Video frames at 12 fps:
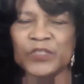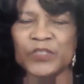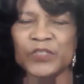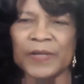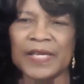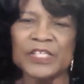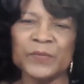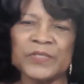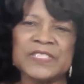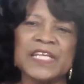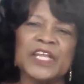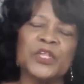because we're
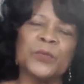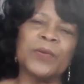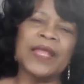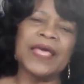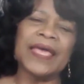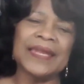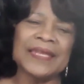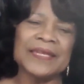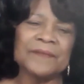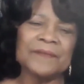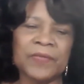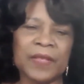still in the planning,
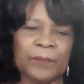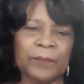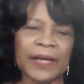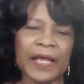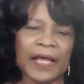but